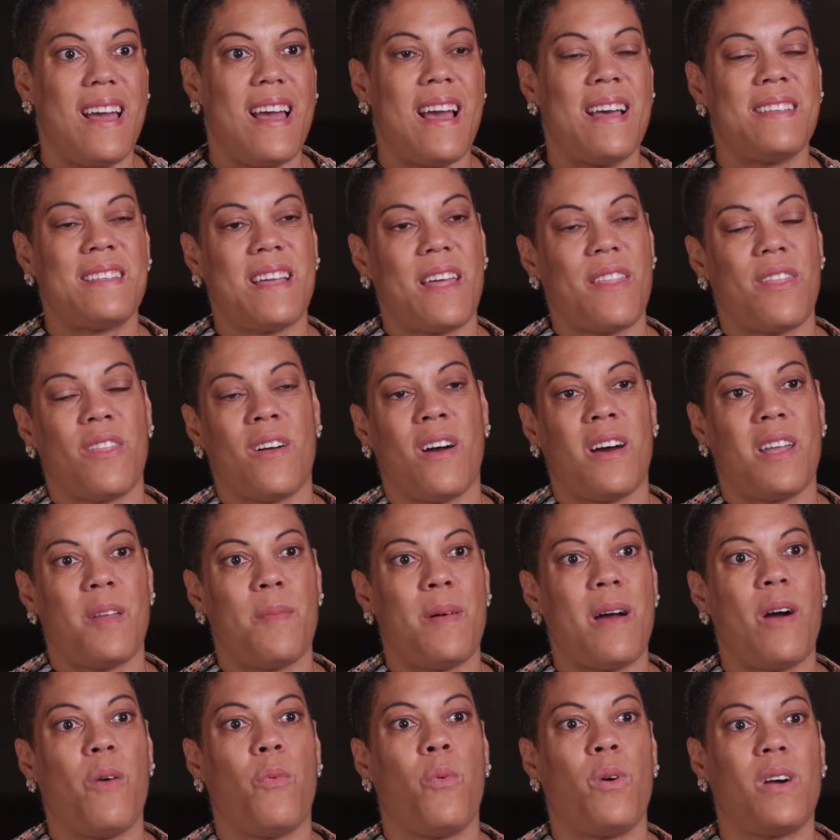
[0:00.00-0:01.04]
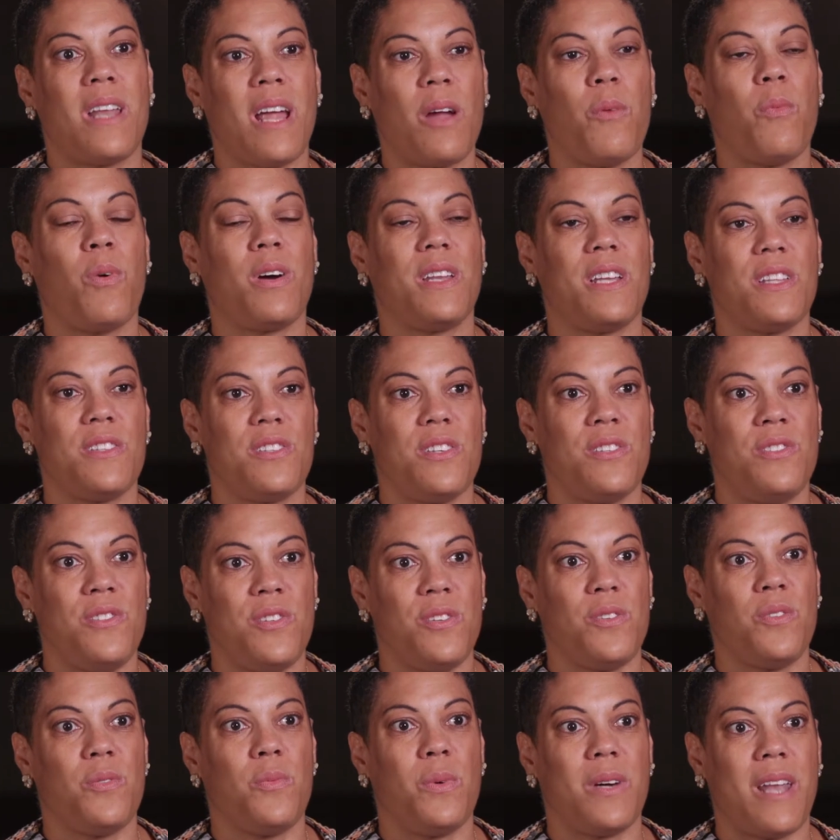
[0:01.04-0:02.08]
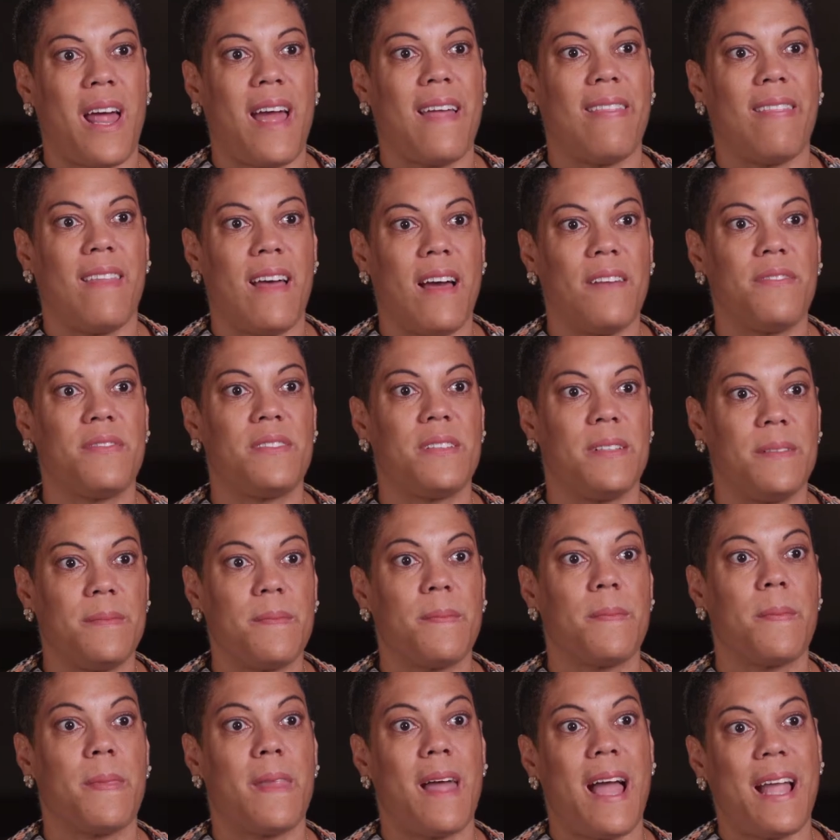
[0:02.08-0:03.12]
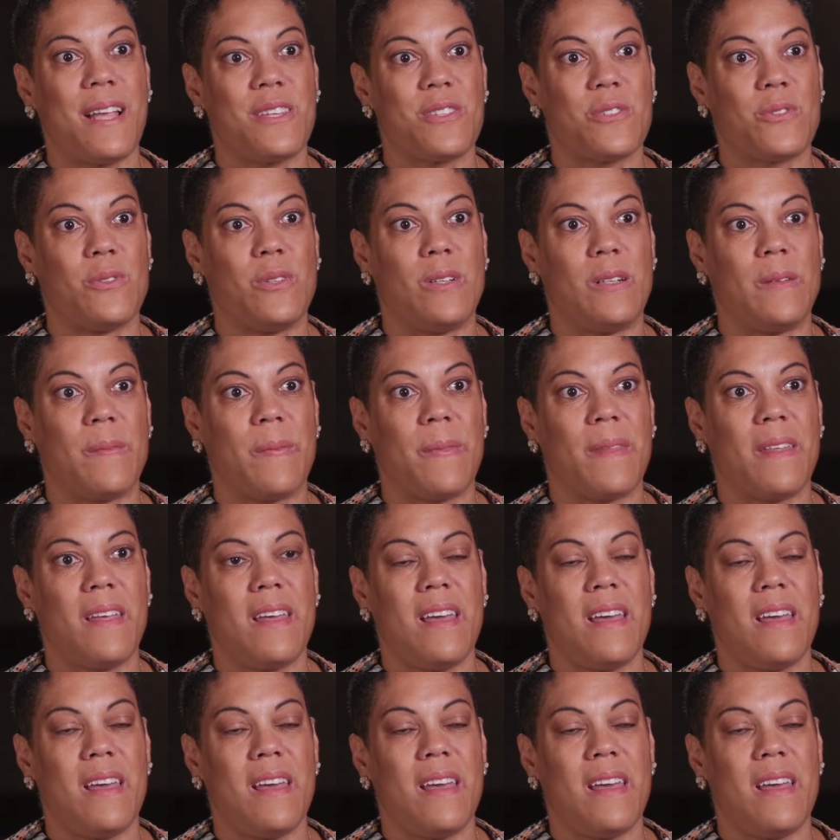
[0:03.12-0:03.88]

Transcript: as I thought about what I wanted to do when I left high school.